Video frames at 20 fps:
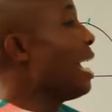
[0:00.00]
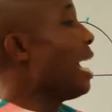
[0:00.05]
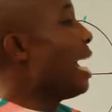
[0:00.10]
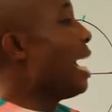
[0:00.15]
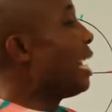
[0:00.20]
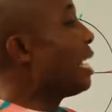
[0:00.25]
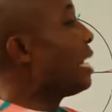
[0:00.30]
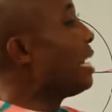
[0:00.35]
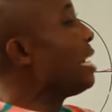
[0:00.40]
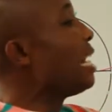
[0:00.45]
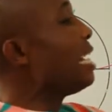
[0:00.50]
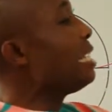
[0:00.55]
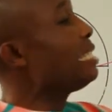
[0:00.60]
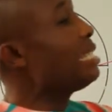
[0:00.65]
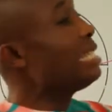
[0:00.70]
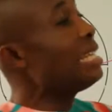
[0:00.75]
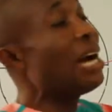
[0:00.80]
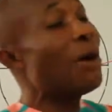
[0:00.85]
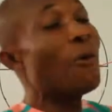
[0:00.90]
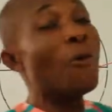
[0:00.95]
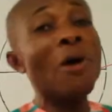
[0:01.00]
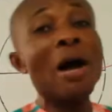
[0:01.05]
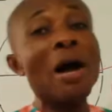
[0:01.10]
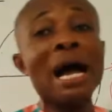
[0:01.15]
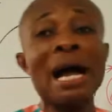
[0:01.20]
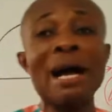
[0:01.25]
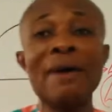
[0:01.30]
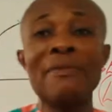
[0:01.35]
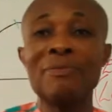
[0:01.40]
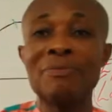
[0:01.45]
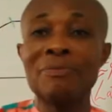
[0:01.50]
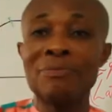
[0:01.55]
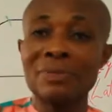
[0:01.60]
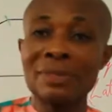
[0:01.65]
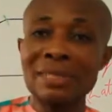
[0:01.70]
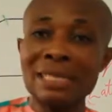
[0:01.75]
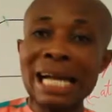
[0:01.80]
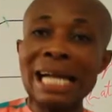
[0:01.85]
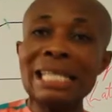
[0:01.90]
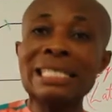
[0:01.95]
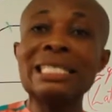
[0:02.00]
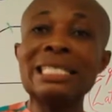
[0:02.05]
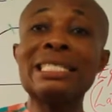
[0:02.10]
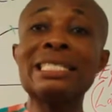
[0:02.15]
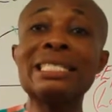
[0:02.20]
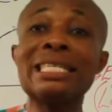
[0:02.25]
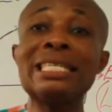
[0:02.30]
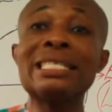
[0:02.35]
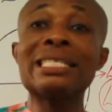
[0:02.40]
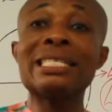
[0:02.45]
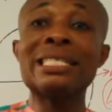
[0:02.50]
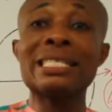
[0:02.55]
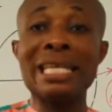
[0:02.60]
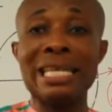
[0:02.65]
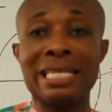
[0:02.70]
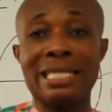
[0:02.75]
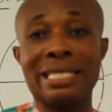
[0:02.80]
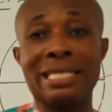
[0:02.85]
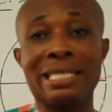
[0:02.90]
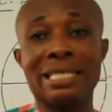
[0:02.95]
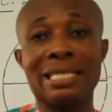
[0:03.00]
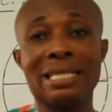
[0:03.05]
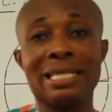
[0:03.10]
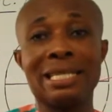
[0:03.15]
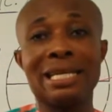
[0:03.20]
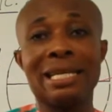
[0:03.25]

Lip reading: And in Nigeria we have 36 states